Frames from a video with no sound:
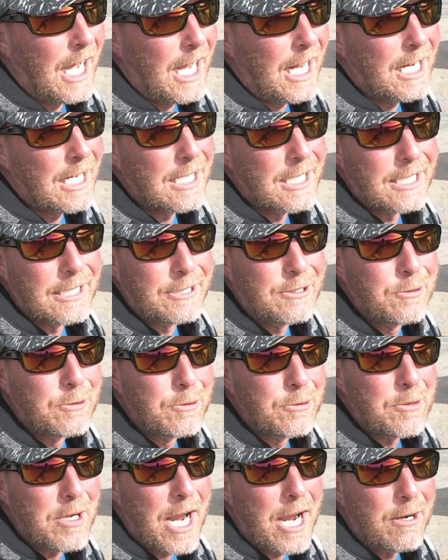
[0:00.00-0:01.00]
like 2
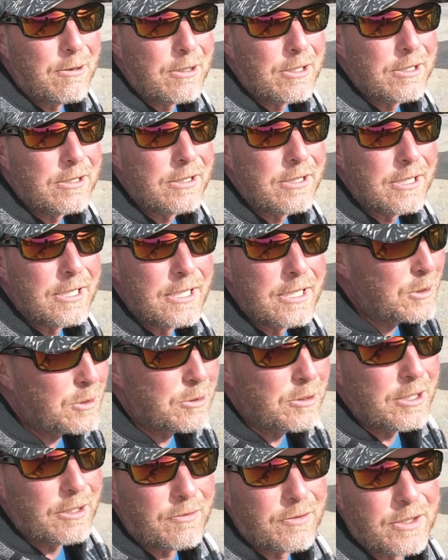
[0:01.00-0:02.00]
or 3 hours
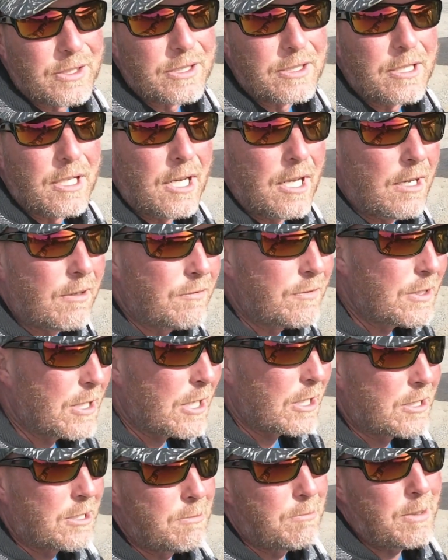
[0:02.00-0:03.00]
doing different stuff,
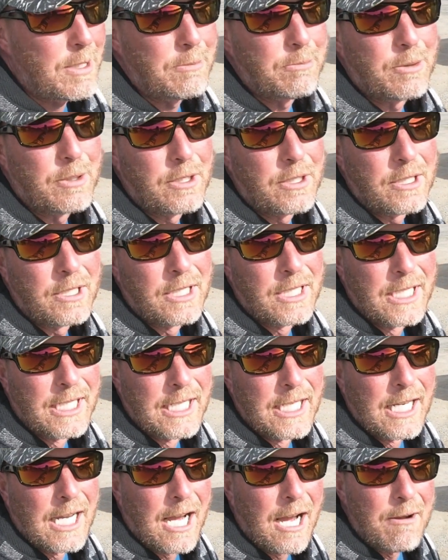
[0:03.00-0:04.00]
talking to people.
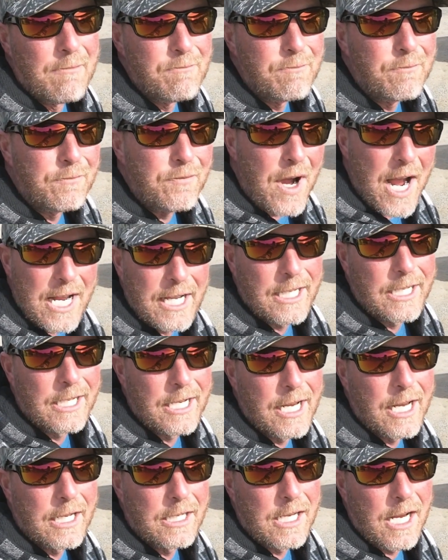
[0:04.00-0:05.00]
I'm finally
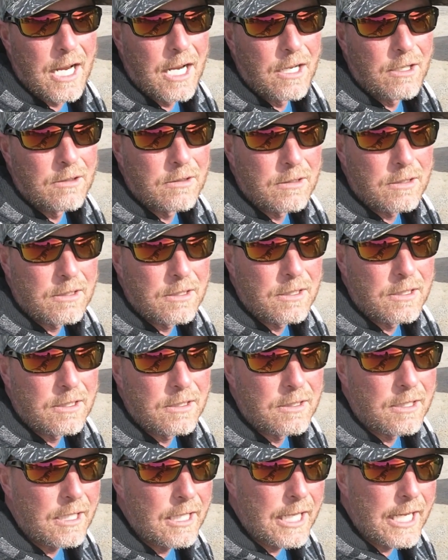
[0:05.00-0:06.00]
going to head down
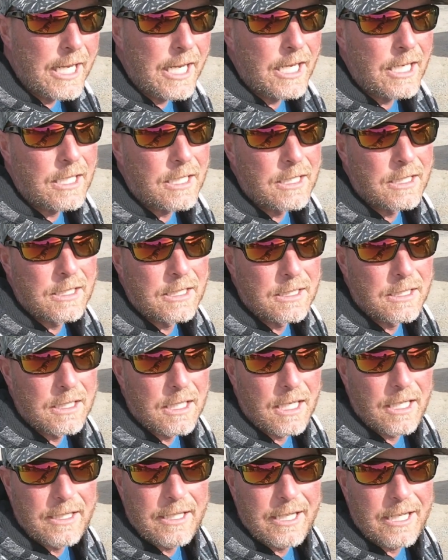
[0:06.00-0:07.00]
to the lake.
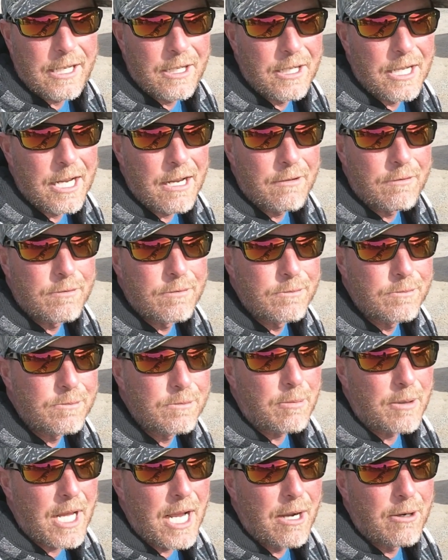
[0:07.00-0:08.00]
I think I only have a
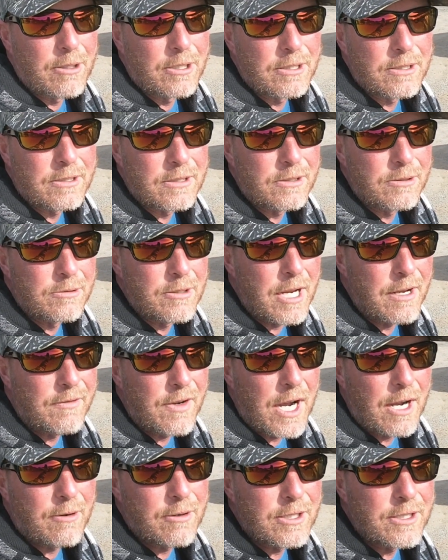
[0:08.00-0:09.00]
couple hours, 2.5
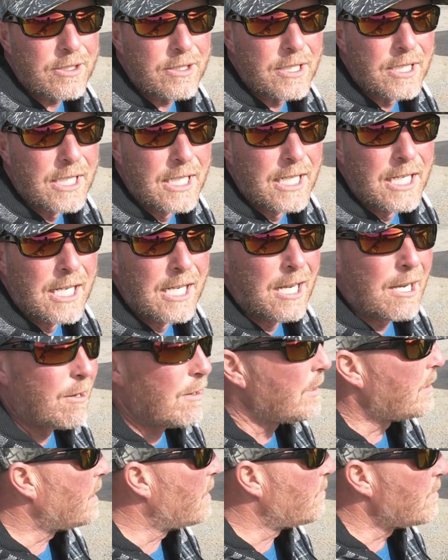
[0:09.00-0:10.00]
hours.
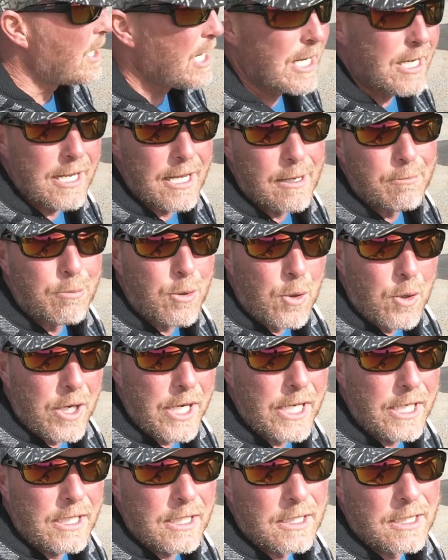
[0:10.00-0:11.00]
I think I'm going to head to that
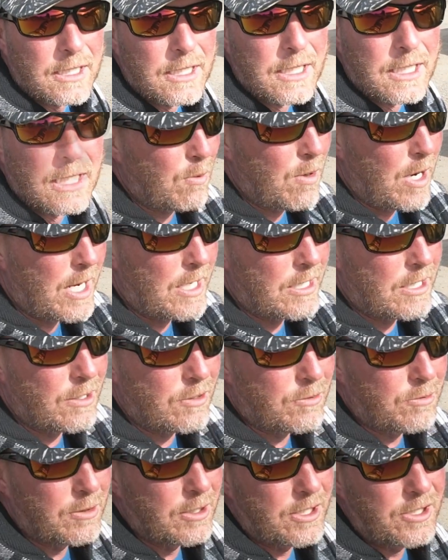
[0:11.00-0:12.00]
point. Around
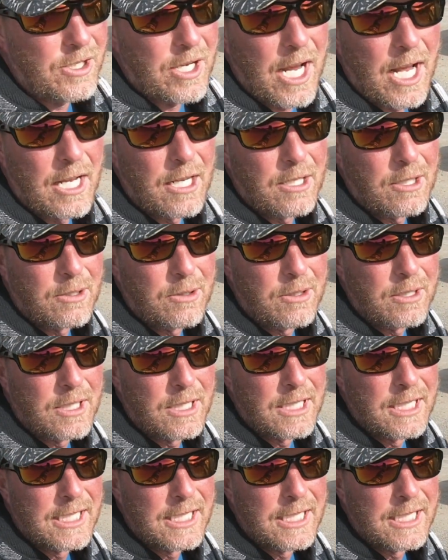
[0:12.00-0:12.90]
here is really shallow,